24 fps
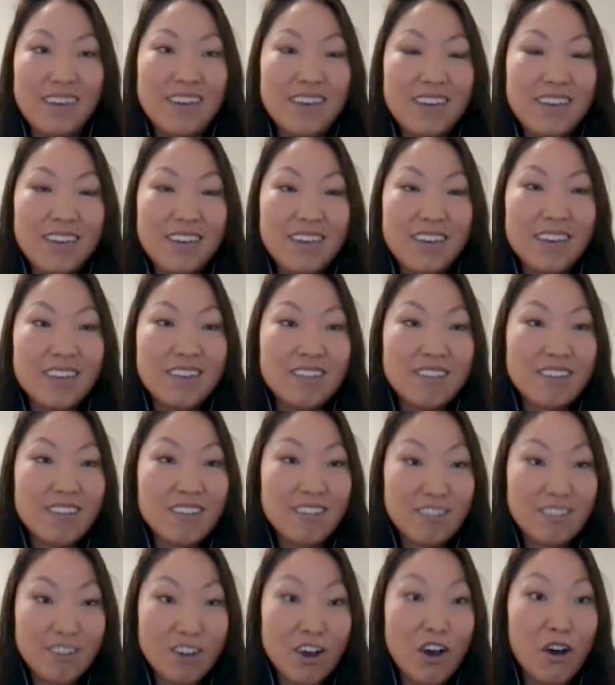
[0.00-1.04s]

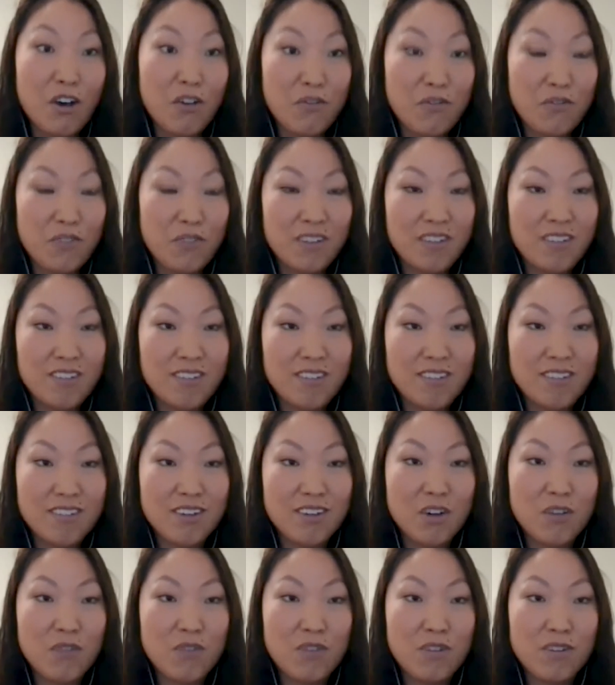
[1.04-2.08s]
it's tough. It's
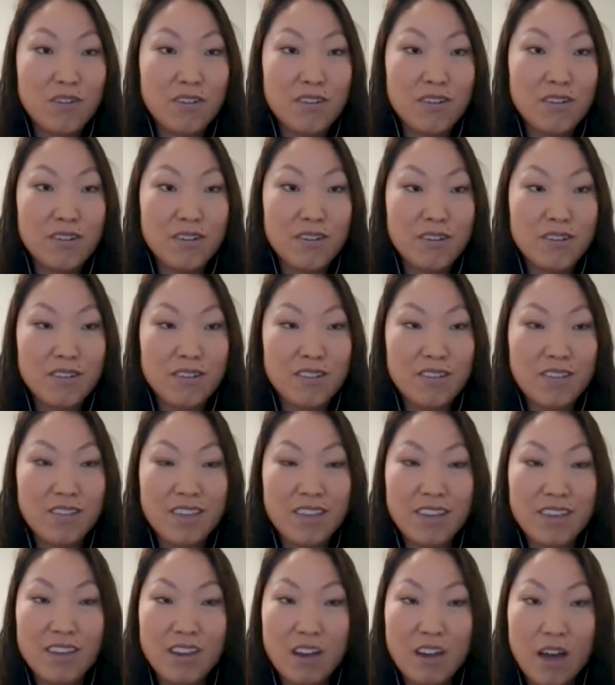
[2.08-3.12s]
tough to
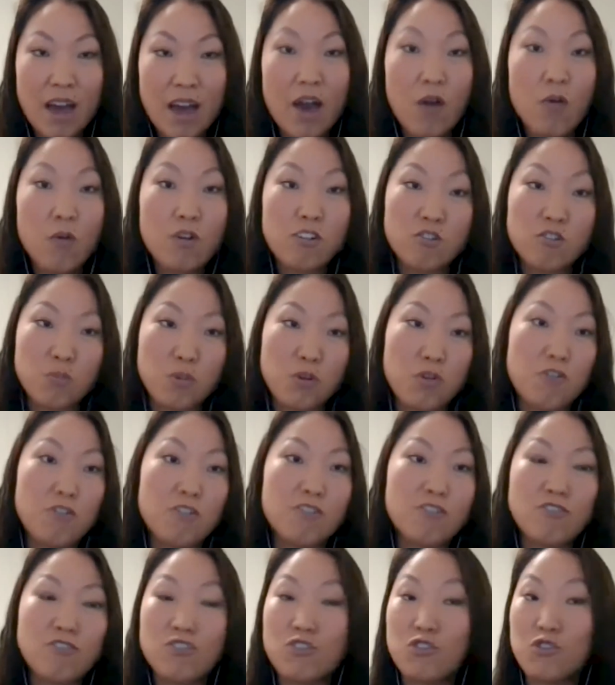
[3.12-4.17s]
think, how
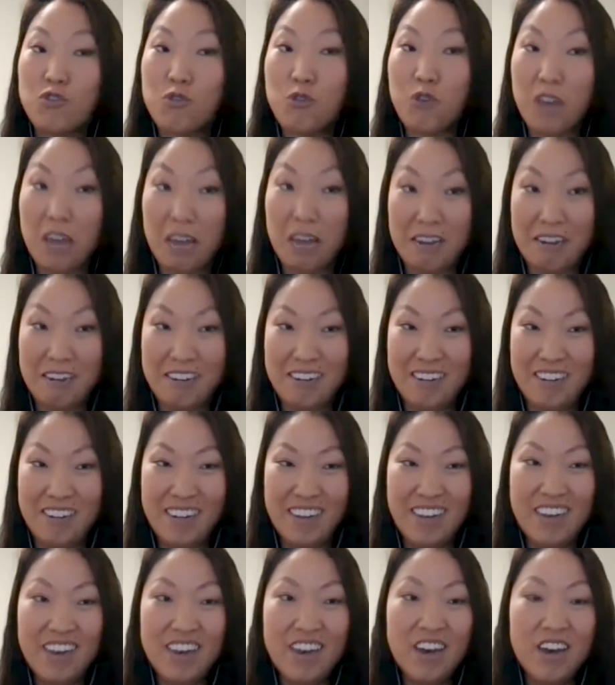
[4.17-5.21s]
experienced did you get?
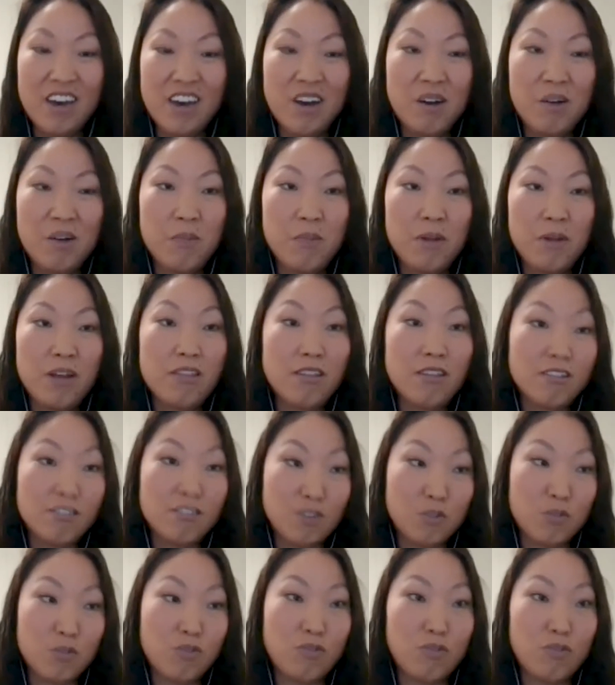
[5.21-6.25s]
Unless
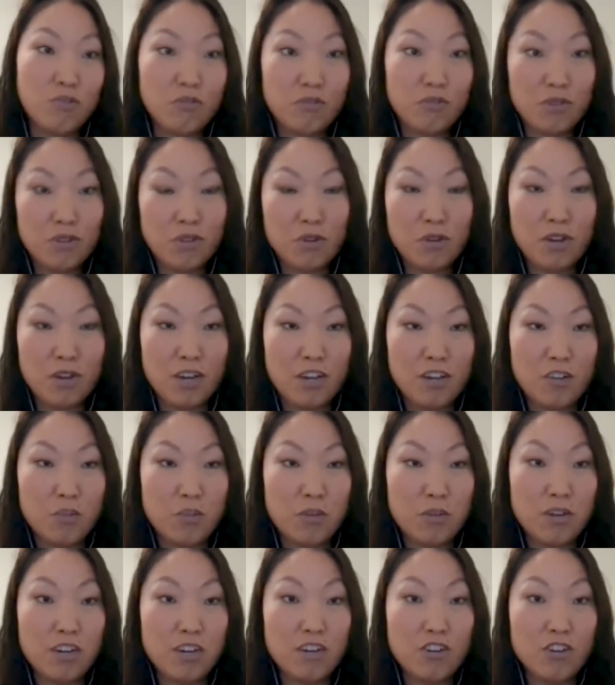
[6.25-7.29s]
there was a really great
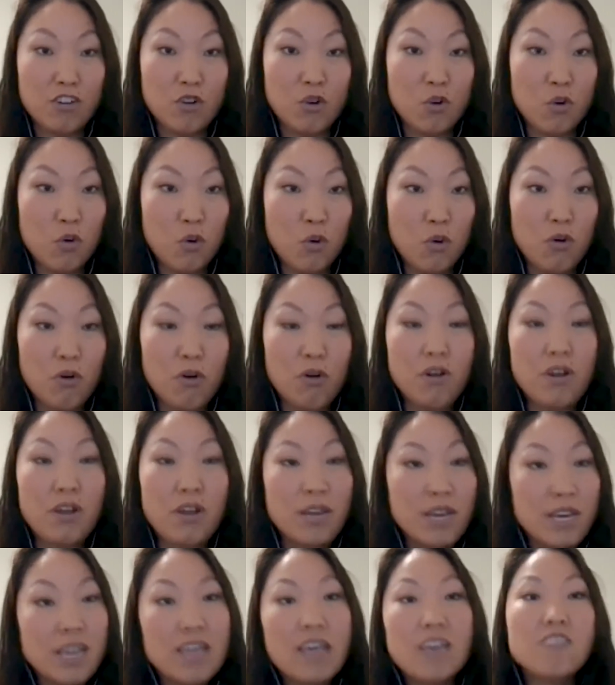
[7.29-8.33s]
explanation, or
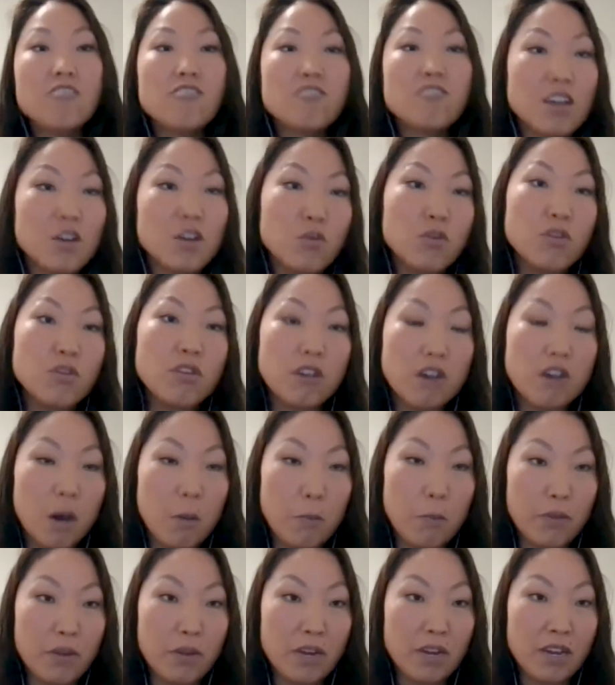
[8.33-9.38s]
they stayed with the
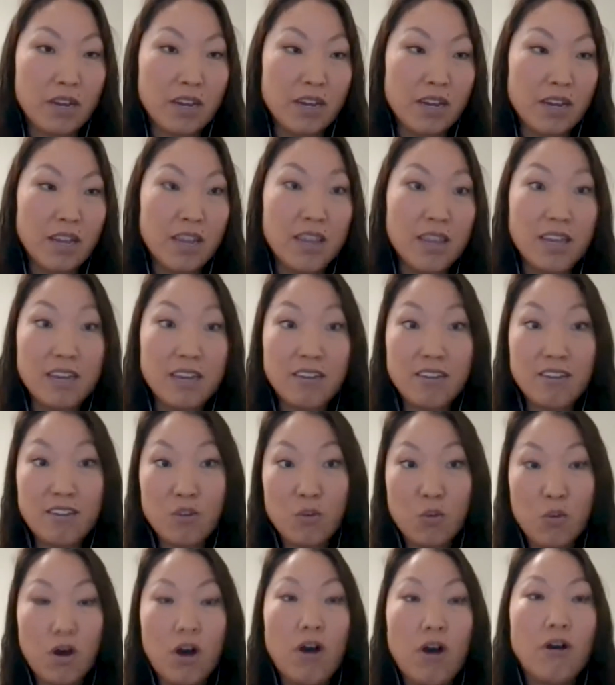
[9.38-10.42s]
company and they did
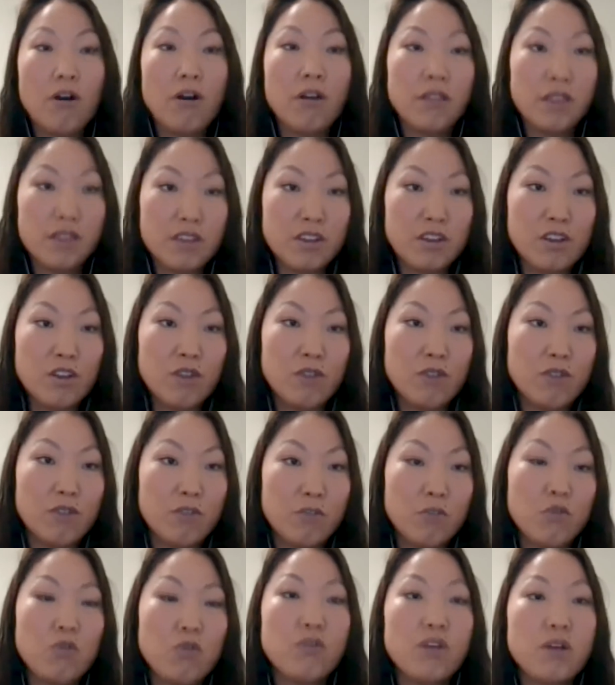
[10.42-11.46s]
well, and they're
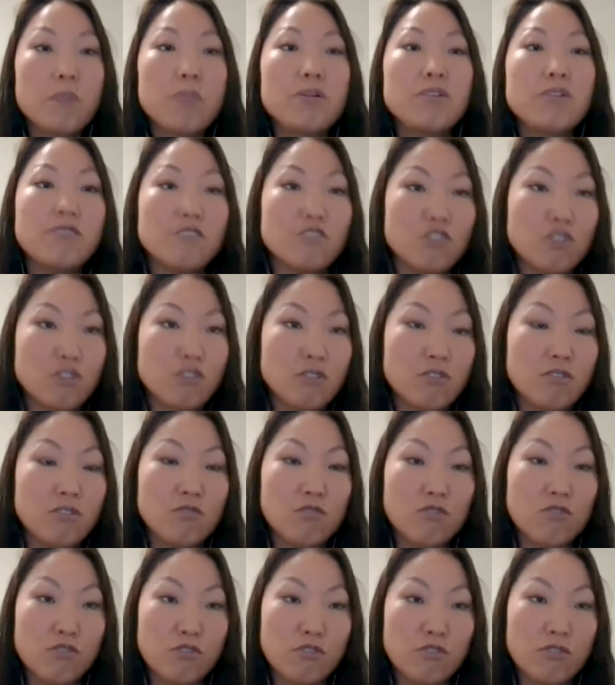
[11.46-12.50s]
moving positions
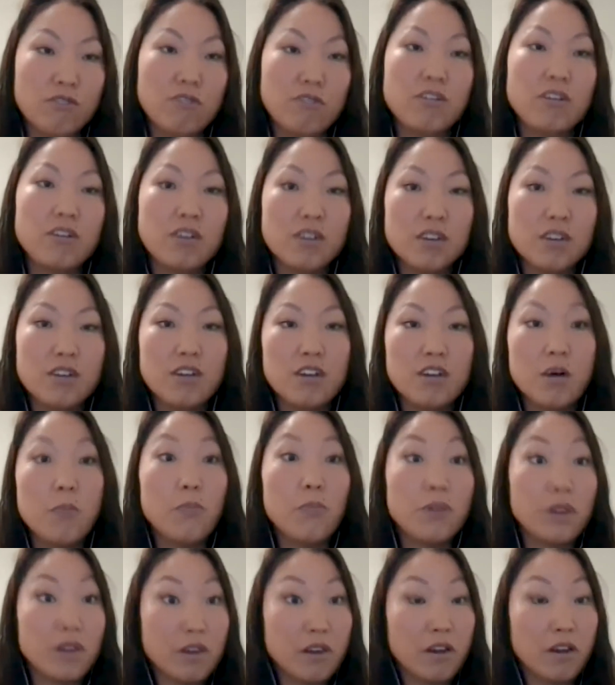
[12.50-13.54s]
versus
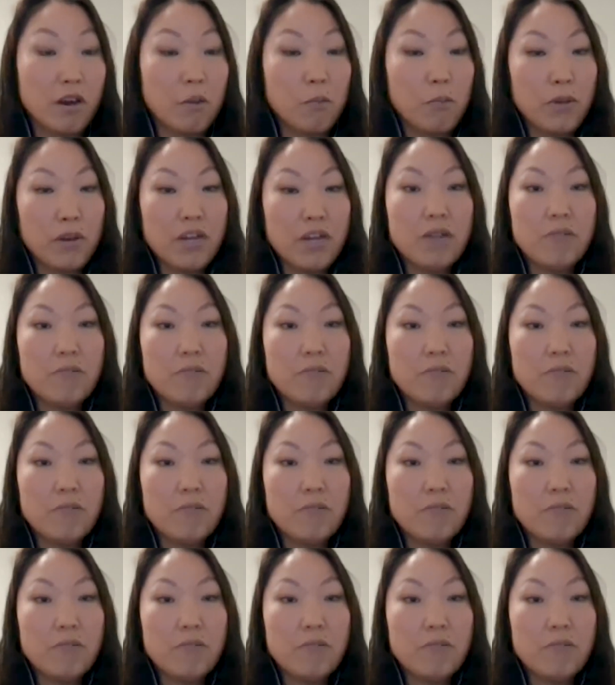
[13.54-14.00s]
company to company.